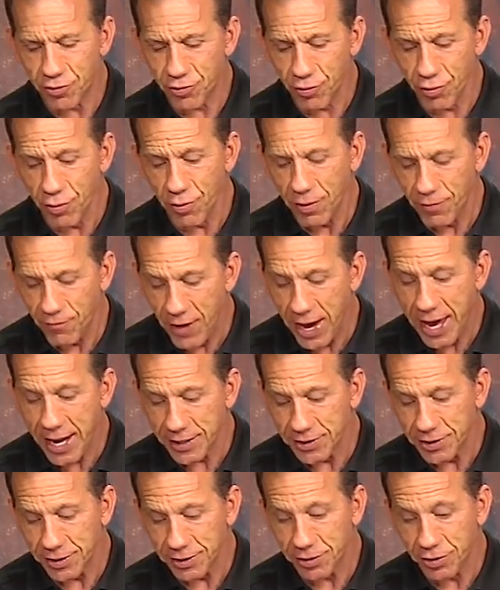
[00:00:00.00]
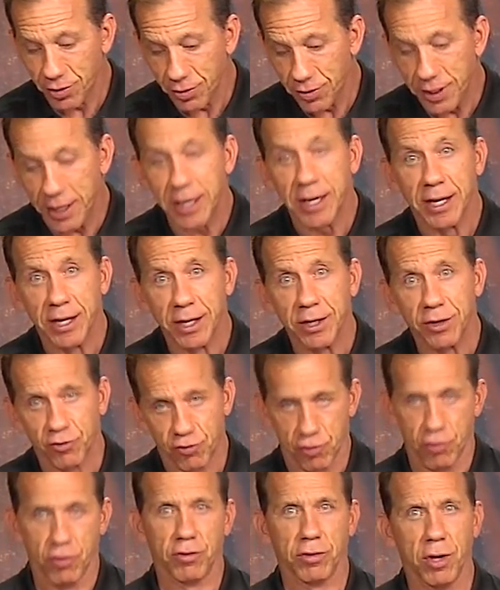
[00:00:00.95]
true advantages to the
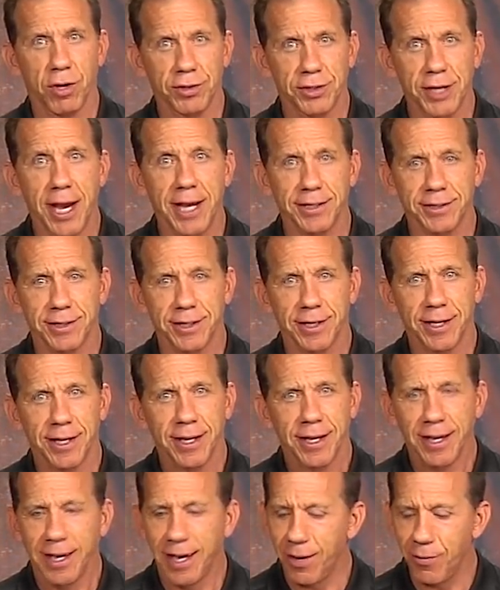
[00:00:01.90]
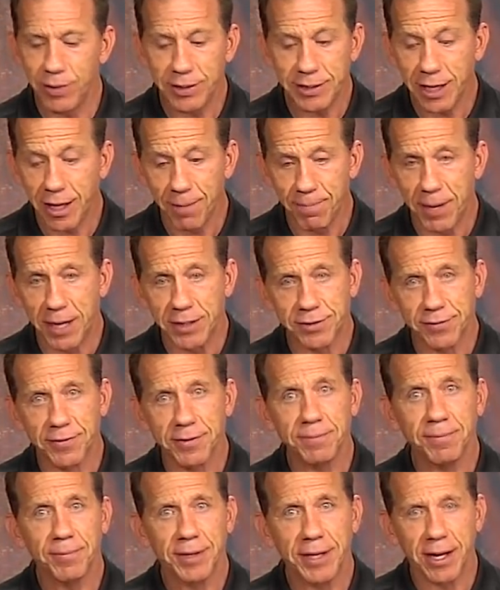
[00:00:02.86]
TruGlo sights. And we sell a bunch of
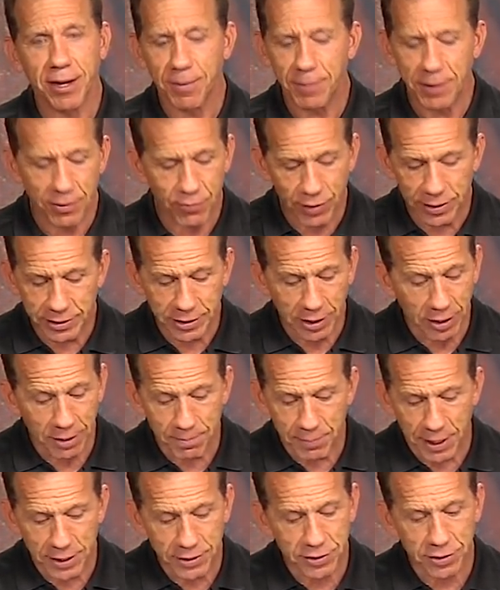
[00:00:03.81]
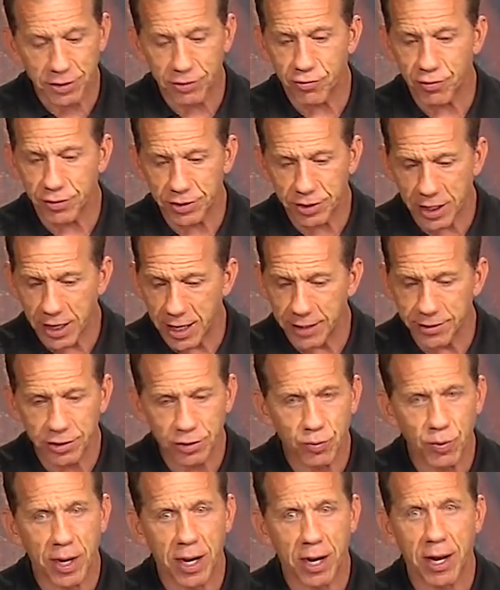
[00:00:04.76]
them, you know, I mean, we sell a bunch of the Trijicons
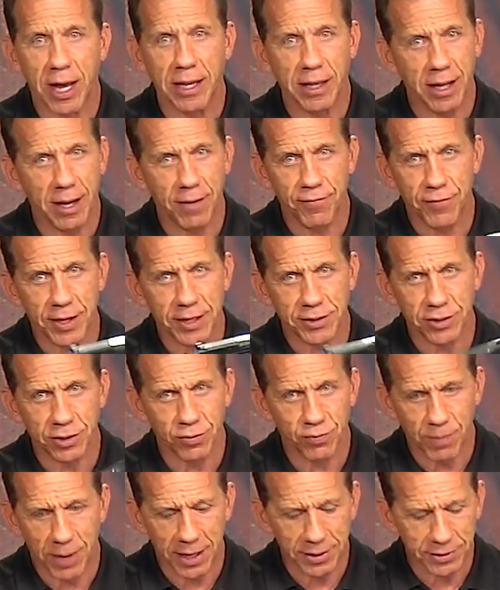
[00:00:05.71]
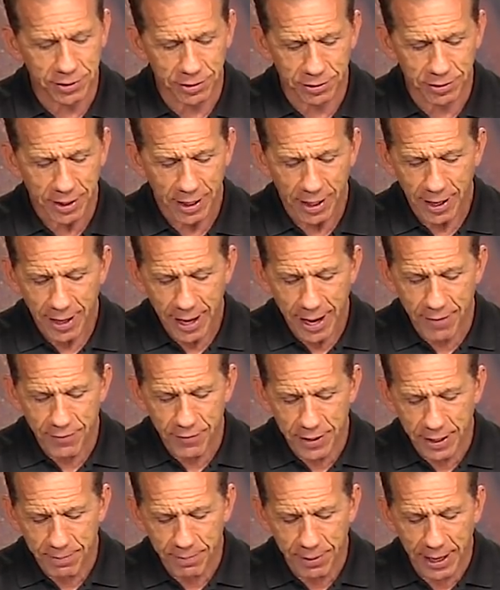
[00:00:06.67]
as well. I love these as much as
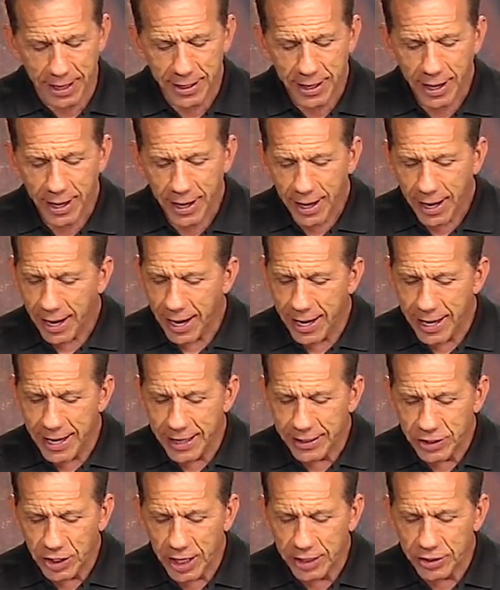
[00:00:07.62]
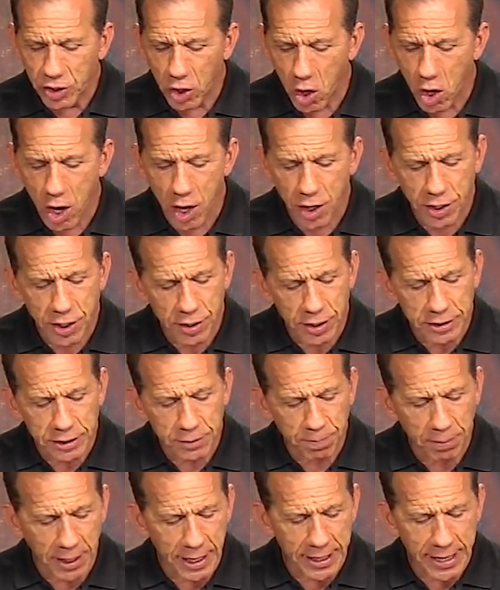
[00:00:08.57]
everything, but I, it's, it's hard to
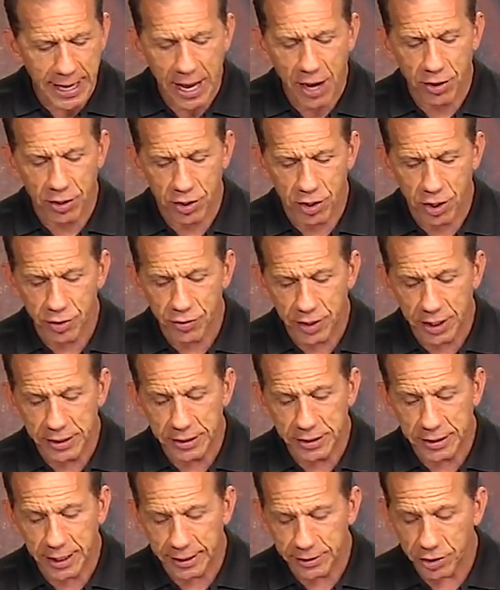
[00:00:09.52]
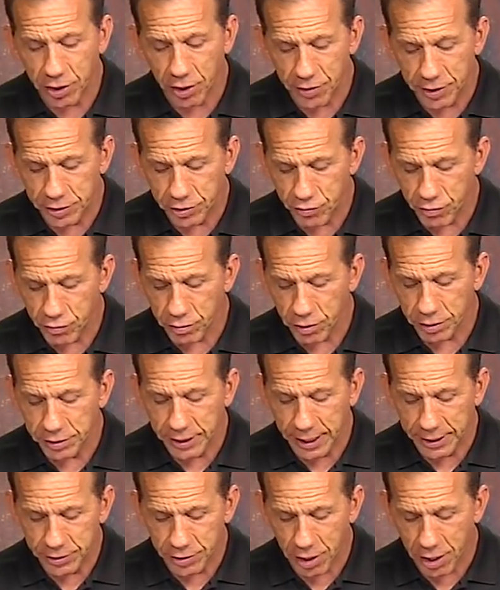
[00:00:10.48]
explain how good these sights are, these TruGlo
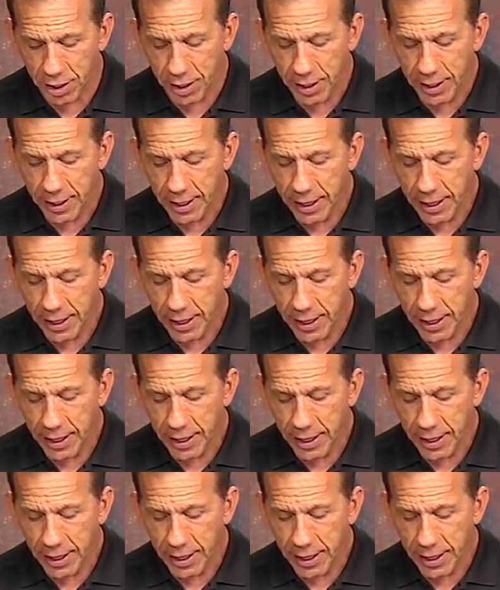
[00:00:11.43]
sights are,